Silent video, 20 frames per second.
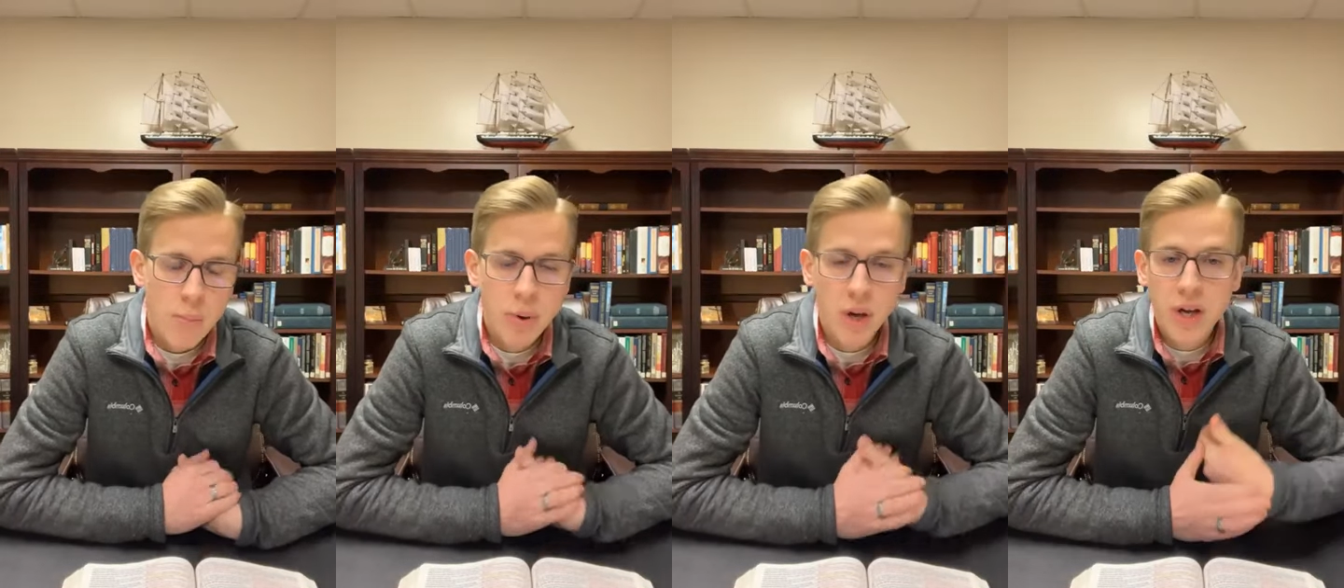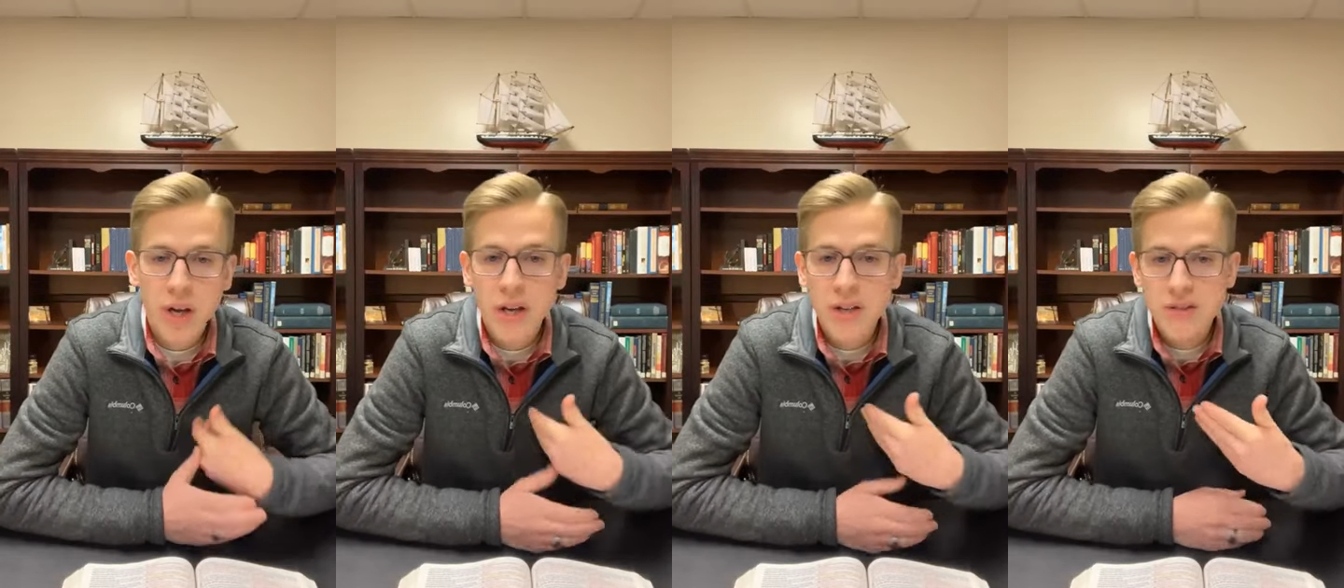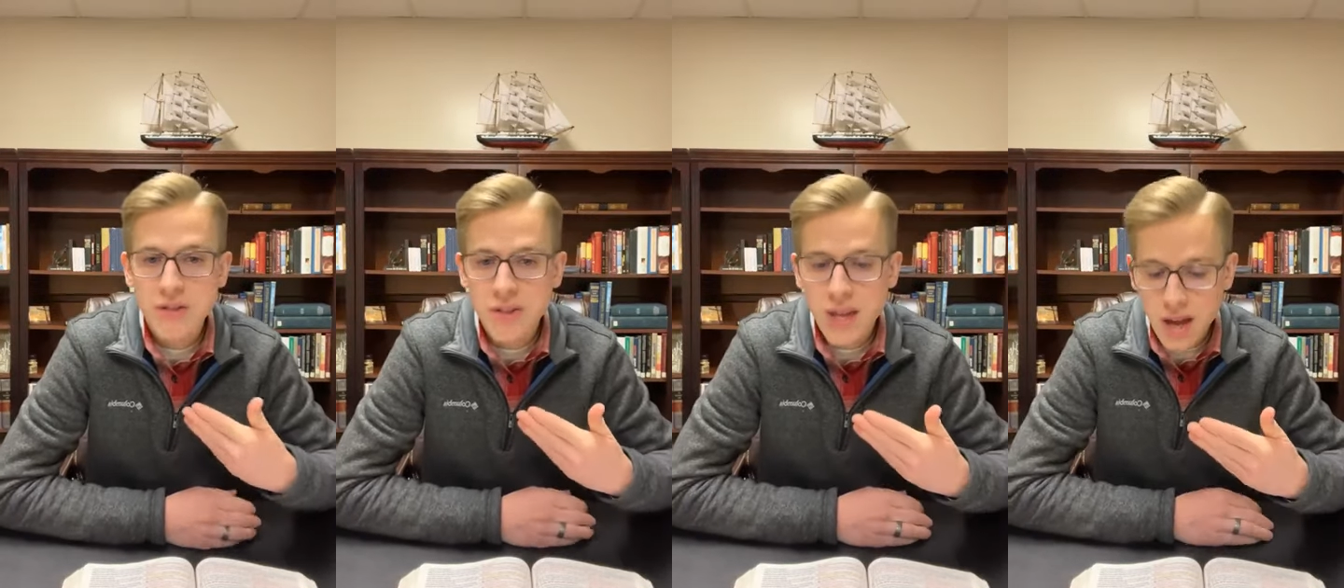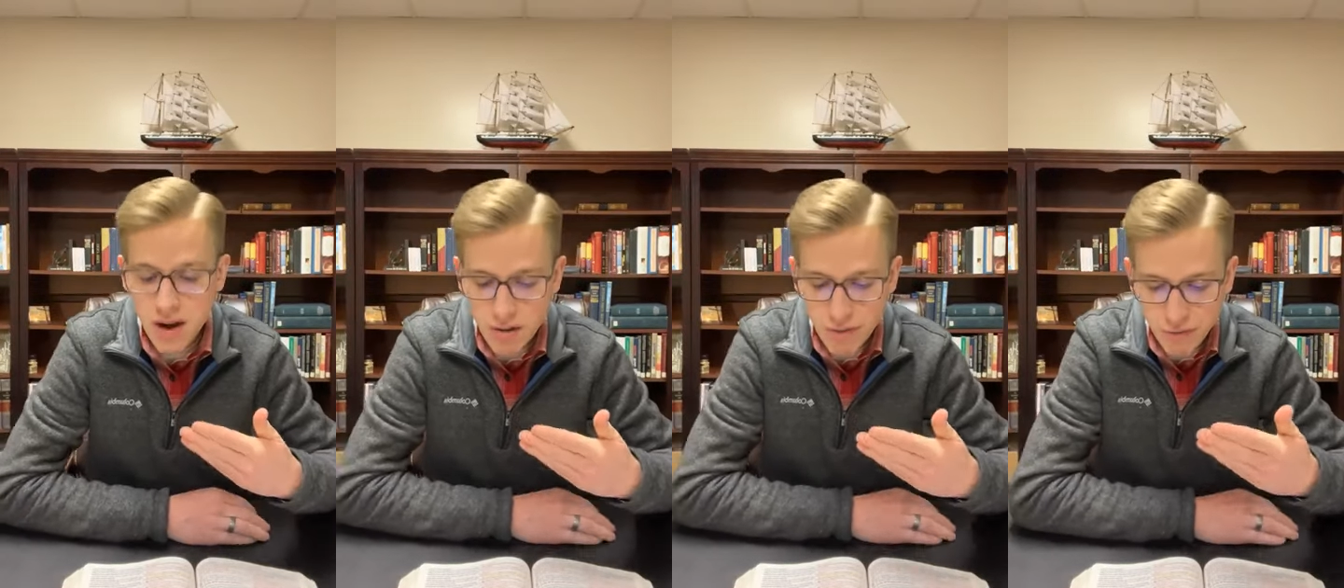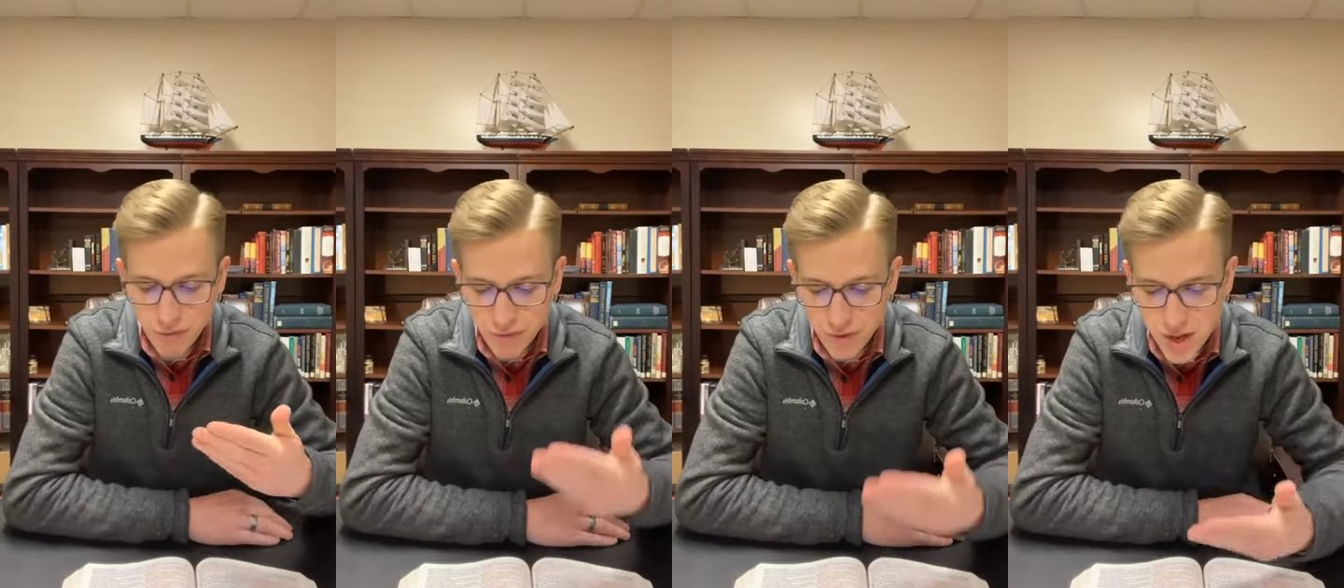because
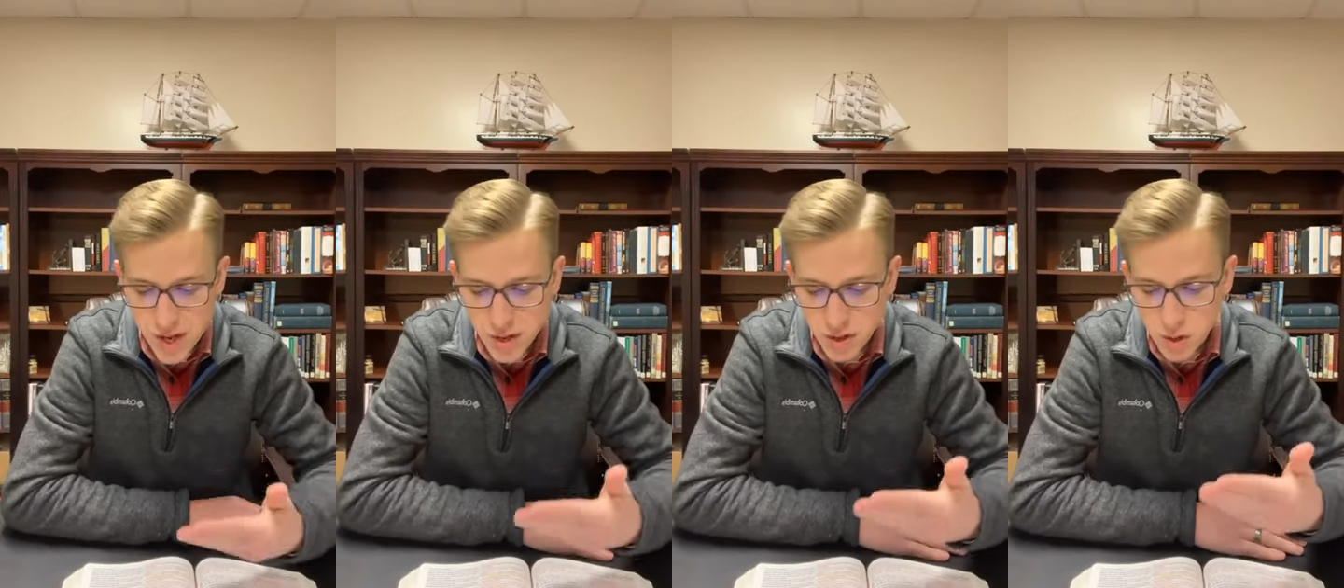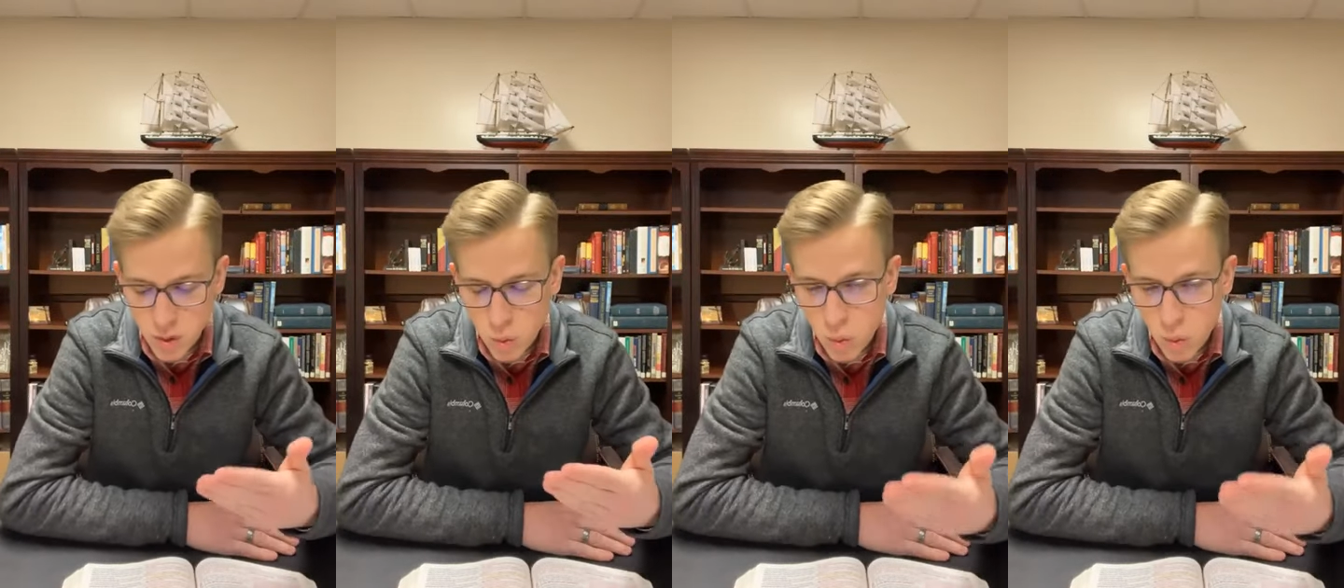their fear